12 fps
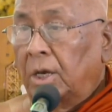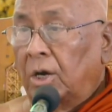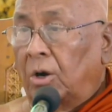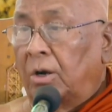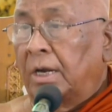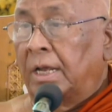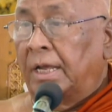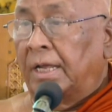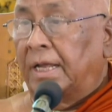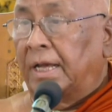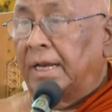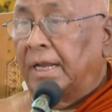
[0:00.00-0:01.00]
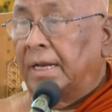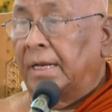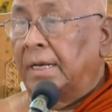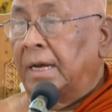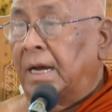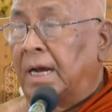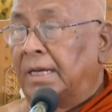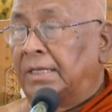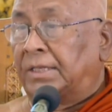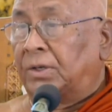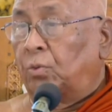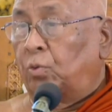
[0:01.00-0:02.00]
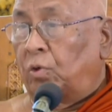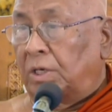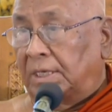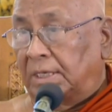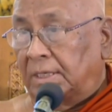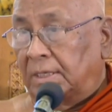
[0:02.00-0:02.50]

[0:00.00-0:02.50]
On hearing harsh what?